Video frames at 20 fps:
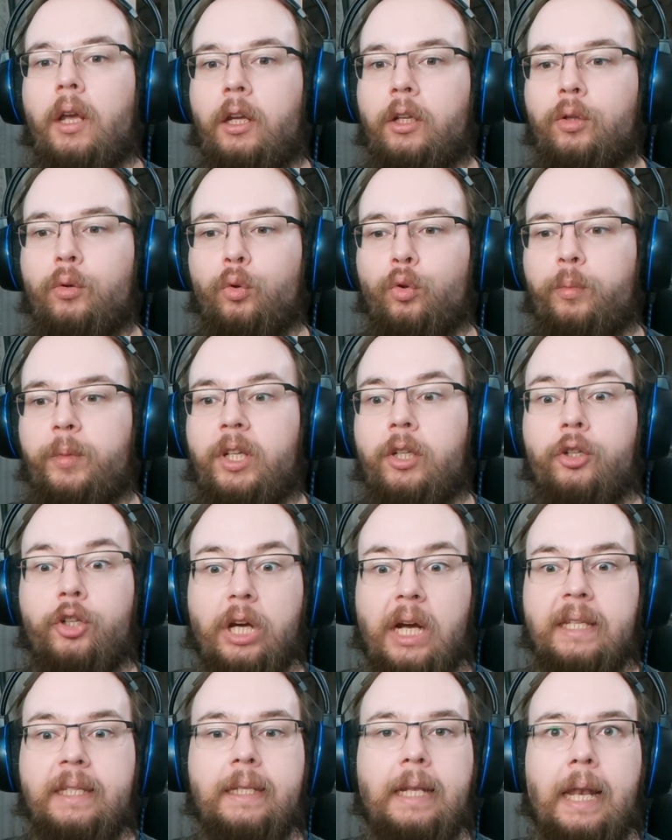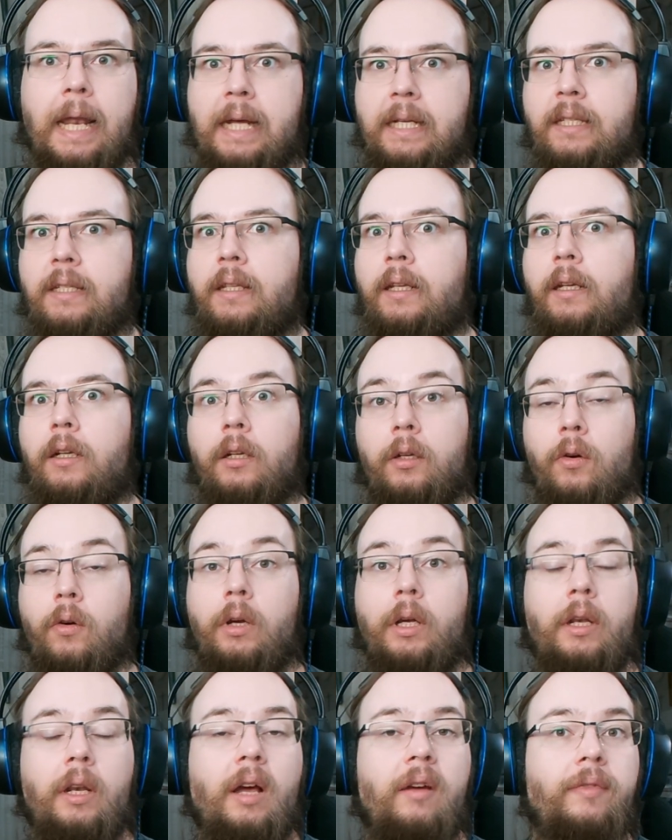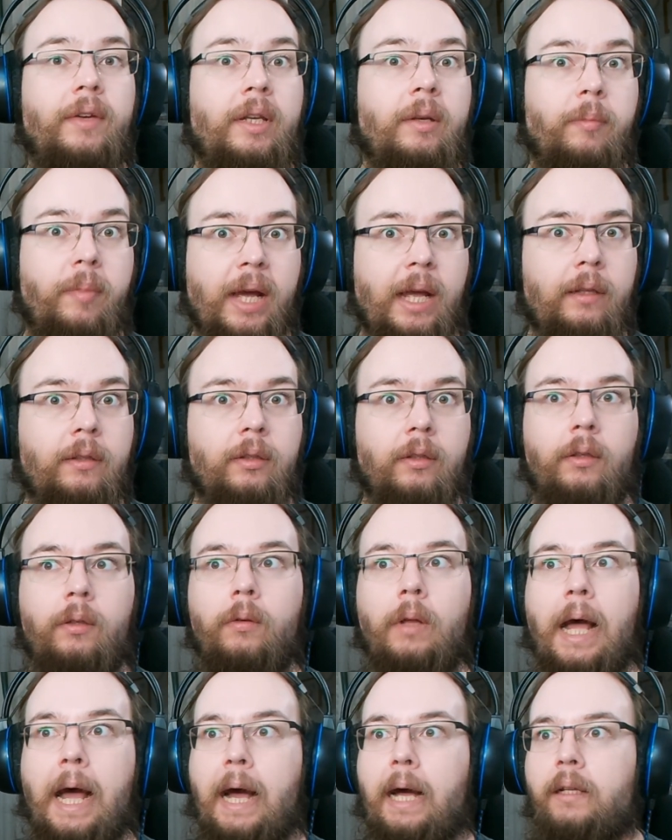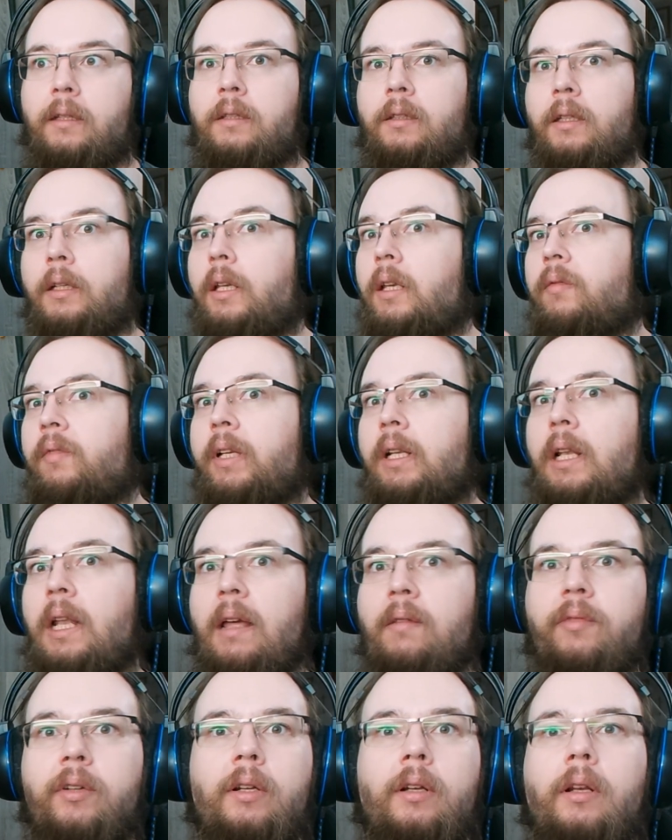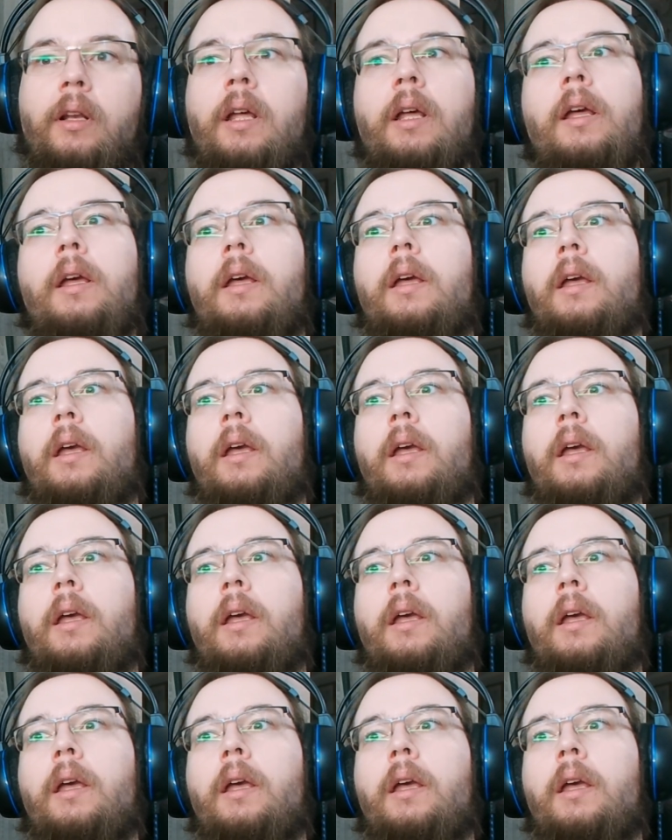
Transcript: It could be just lasting long enough in battle at a given level.